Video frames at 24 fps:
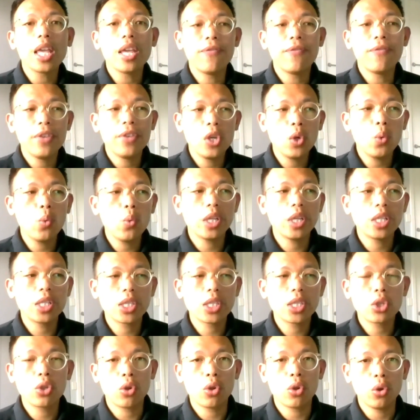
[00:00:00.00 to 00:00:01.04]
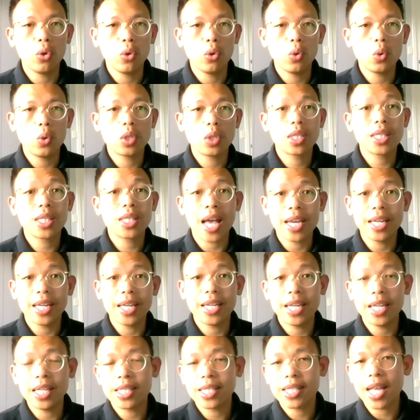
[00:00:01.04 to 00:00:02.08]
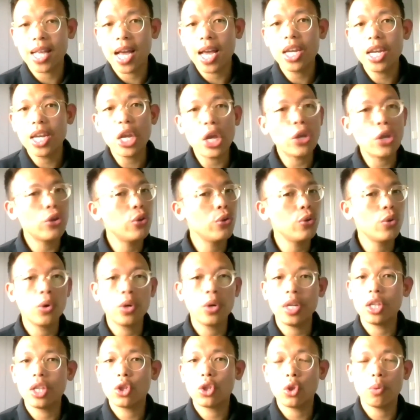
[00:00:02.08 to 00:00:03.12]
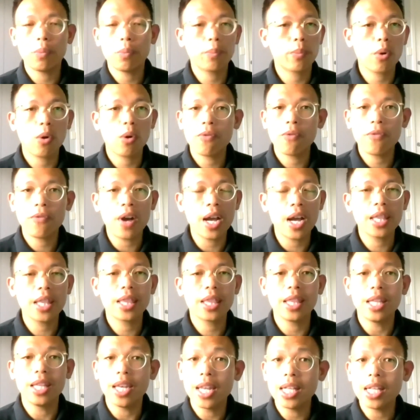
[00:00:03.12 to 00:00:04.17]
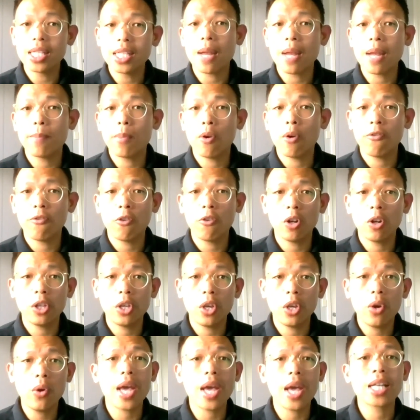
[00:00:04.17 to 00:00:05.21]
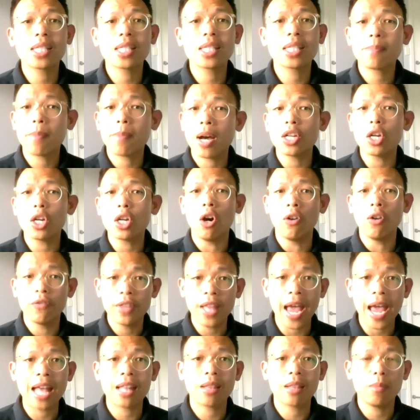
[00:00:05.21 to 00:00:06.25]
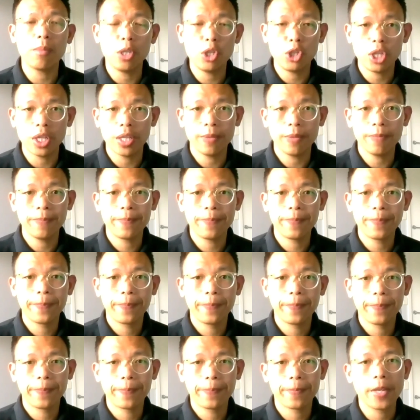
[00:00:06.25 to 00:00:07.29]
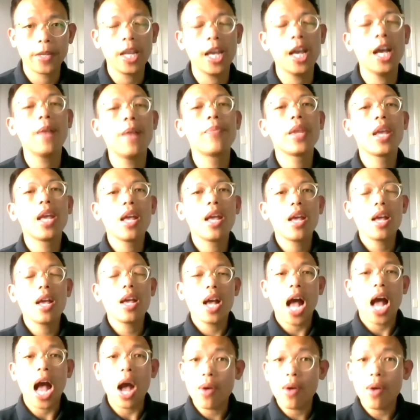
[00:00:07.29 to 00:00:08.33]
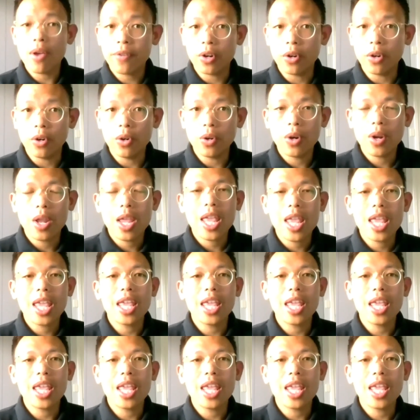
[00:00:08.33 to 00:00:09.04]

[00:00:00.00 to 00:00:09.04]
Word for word: if you wish to study design, you don't need to provide the design portfolio as part of the admission. Yeah. However,